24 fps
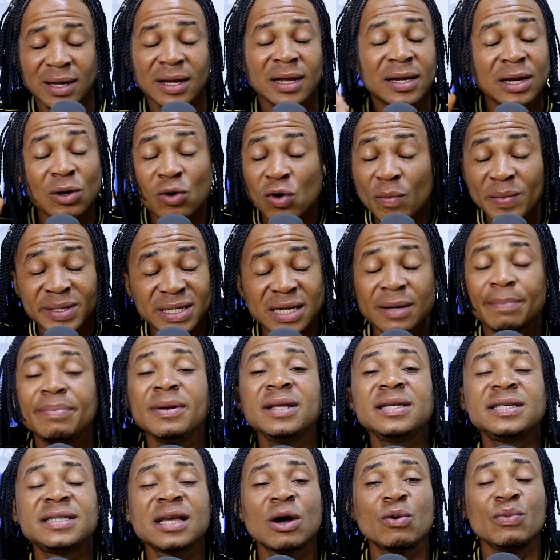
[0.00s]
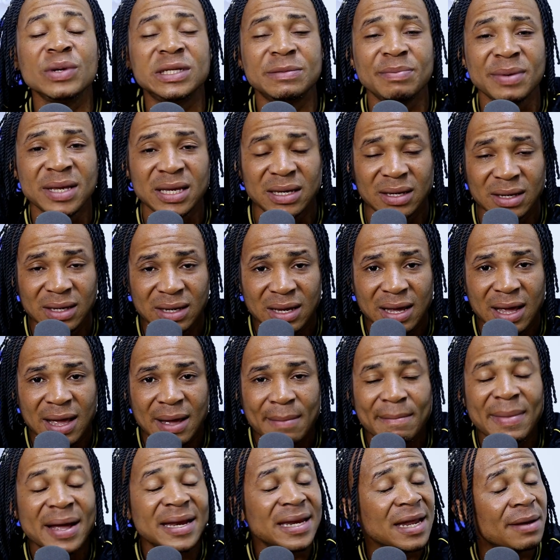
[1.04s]
In the comments, please share with me.
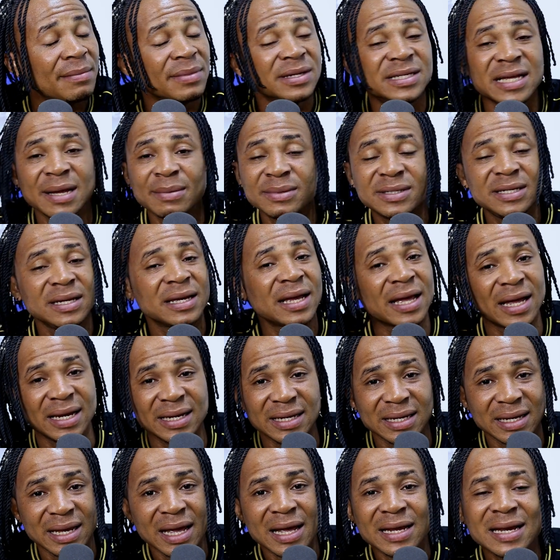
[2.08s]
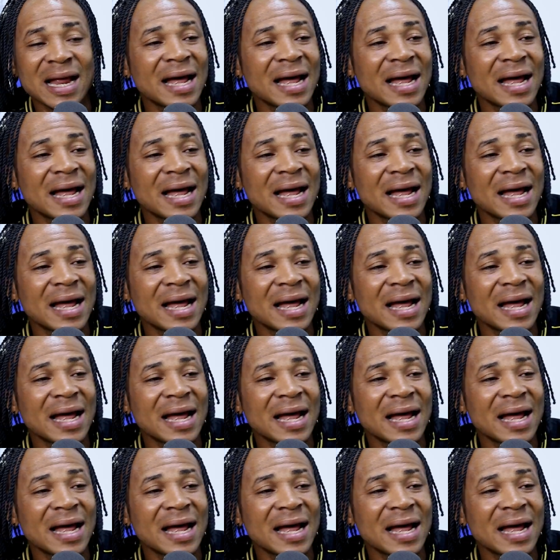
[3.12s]
My name is MC Kelly.